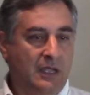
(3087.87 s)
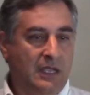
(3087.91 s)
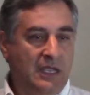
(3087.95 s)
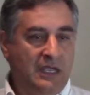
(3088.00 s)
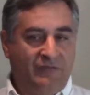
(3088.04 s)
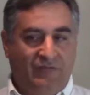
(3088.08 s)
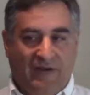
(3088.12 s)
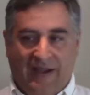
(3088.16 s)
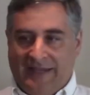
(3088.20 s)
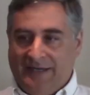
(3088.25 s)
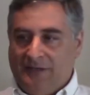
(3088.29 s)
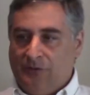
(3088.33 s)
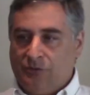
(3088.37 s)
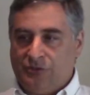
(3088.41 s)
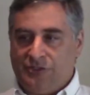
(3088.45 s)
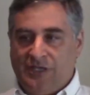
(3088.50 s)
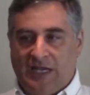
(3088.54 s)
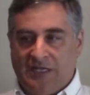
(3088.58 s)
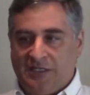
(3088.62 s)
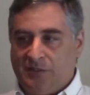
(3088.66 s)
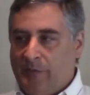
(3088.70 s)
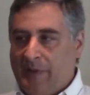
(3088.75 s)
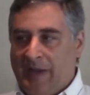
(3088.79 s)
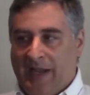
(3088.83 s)
If I don't
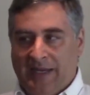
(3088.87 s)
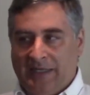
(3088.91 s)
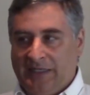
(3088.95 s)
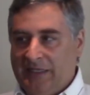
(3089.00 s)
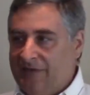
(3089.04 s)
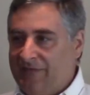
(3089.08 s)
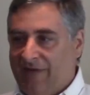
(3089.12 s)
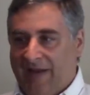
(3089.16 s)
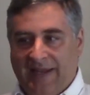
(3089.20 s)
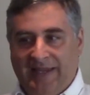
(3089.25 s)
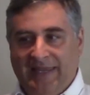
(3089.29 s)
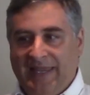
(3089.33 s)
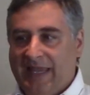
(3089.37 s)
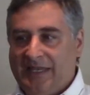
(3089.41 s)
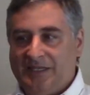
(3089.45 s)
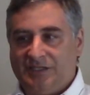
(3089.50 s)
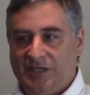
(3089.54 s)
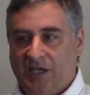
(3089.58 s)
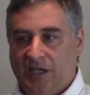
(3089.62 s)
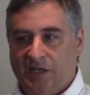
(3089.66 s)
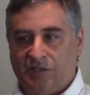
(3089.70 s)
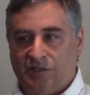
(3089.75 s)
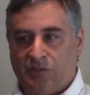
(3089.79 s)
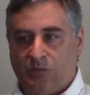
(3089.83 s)
change the way I live, I can't
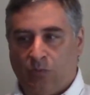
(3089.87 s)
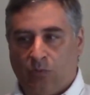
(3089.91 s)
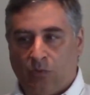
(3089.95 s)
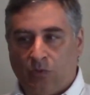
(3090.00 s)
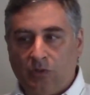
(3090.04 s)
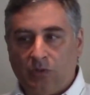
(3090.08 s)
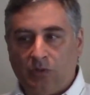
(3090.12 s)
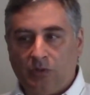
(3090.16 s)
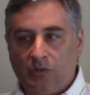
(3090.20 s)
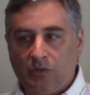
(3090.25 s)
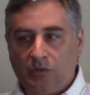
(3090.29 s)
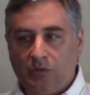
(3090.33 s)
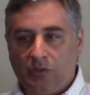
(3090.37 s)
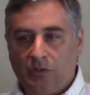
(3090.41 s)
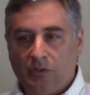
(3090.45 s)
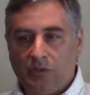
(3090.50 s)
change the world.